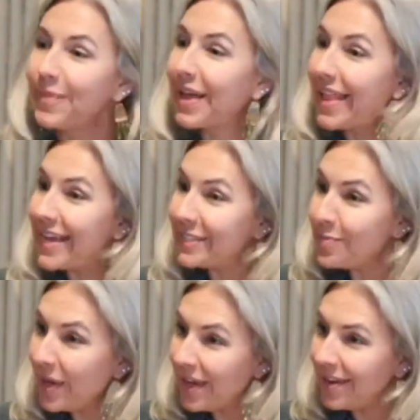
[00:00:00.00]
Glad to
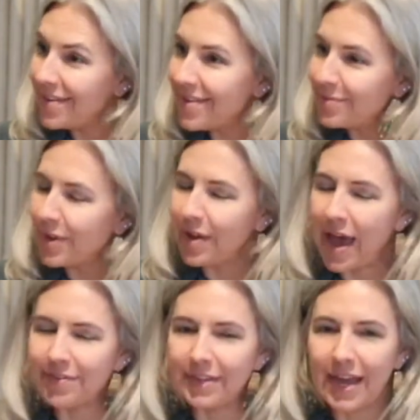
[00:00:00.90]
be here. I
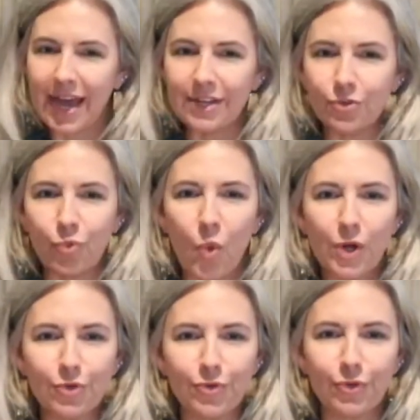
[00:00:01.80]
have had a
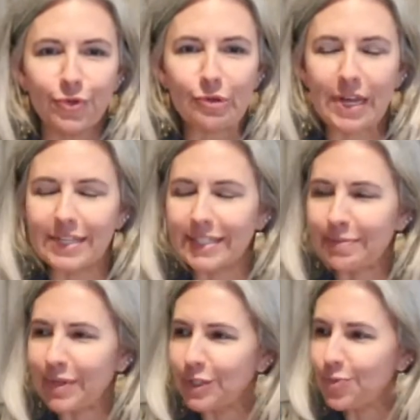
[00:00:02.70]
wonderful few days in
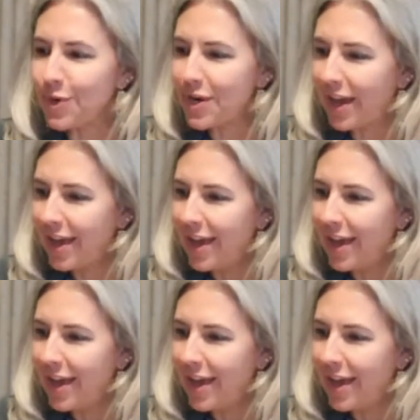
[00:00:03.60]
Pittsburgh,